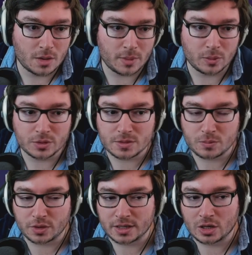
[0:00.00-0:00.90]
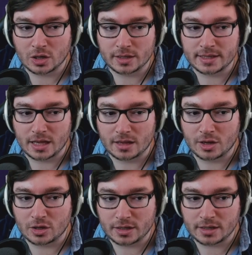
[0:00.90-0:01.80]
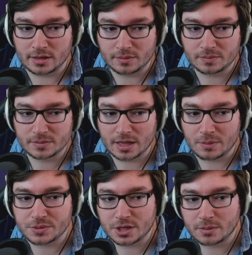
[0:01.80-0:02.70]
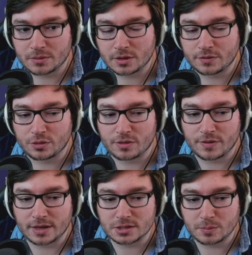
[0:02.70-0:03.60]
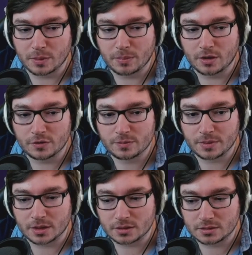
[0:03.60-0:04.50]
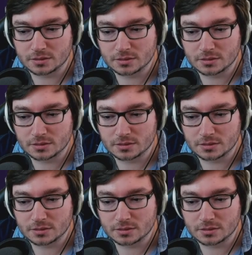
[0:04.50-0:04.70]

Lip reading: I mean, it was a pretty early game time though for a Vayne to pop off, but